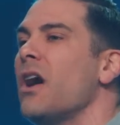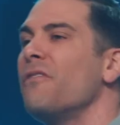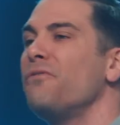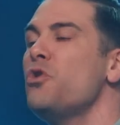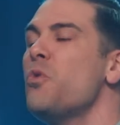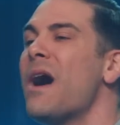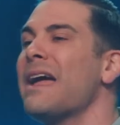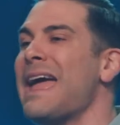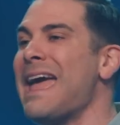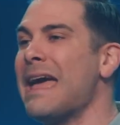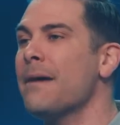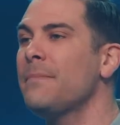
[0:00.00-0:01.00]
of who I
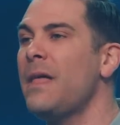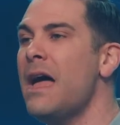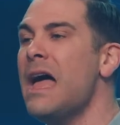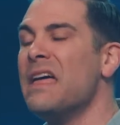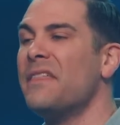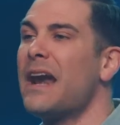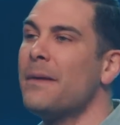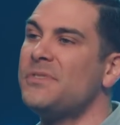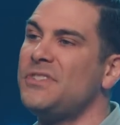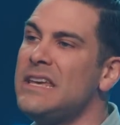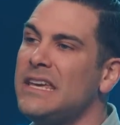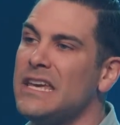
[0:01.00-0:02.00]
am that I'm
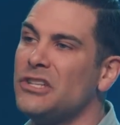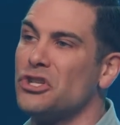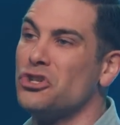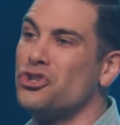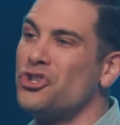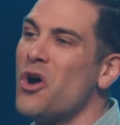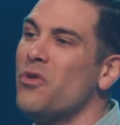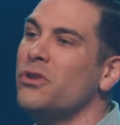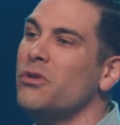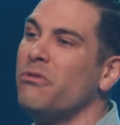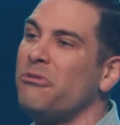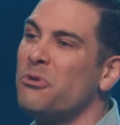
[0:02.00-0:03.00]
seeking to show
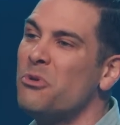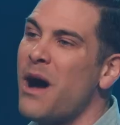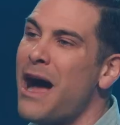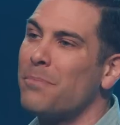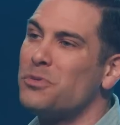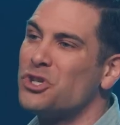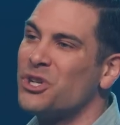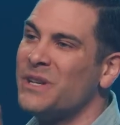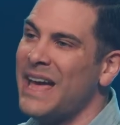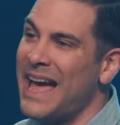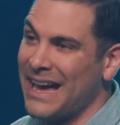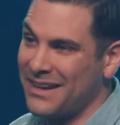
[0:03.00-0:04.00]
you through
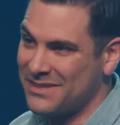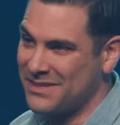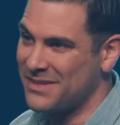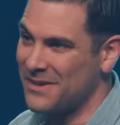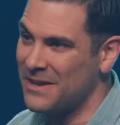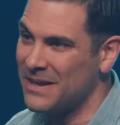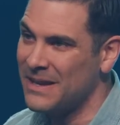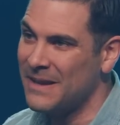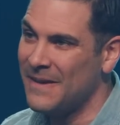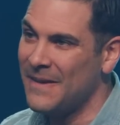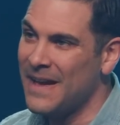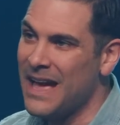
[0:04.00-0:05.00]
option X.
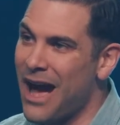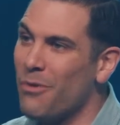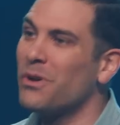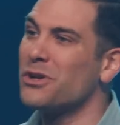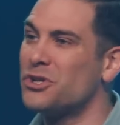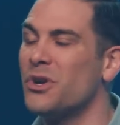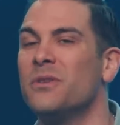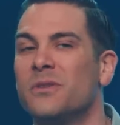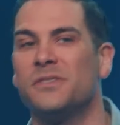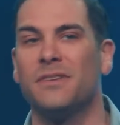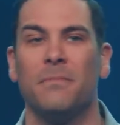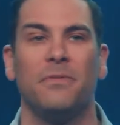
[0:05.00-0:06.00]
I want to show you
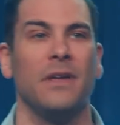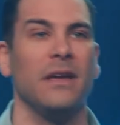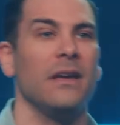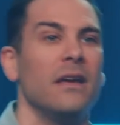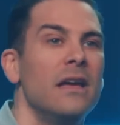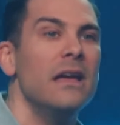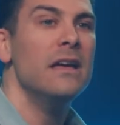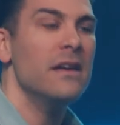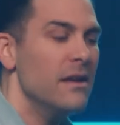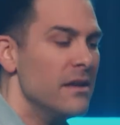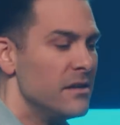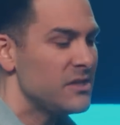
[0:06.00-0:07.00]
something
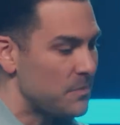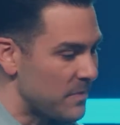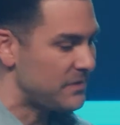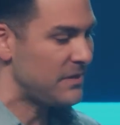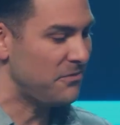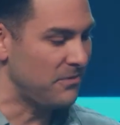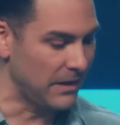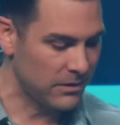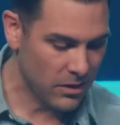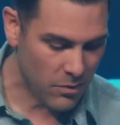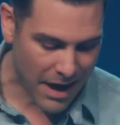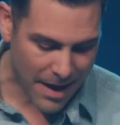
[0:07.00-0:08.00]
specific.
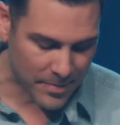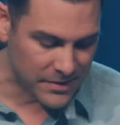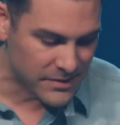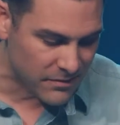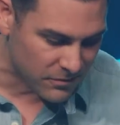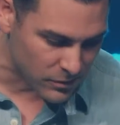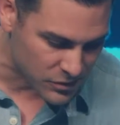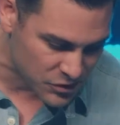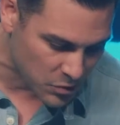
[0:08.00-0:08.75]
Look what happens in verse